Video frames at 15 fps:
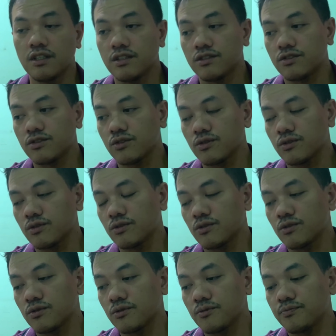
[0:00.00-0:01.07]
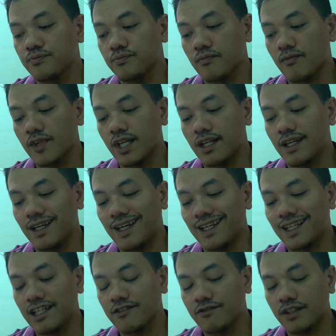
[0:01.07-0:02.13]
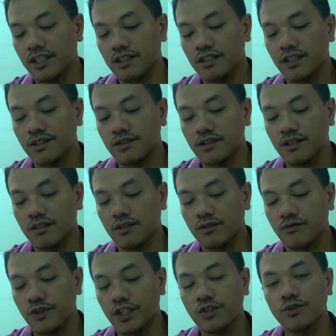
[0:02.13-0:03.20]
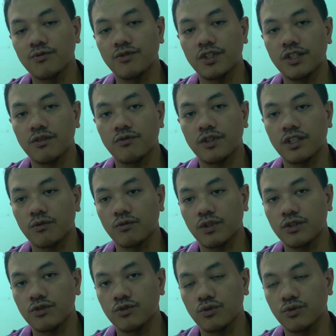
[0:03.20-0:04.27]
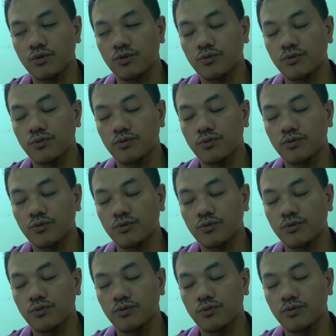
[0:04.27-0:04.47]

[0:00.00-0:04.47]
So and I find that very convenient when I want to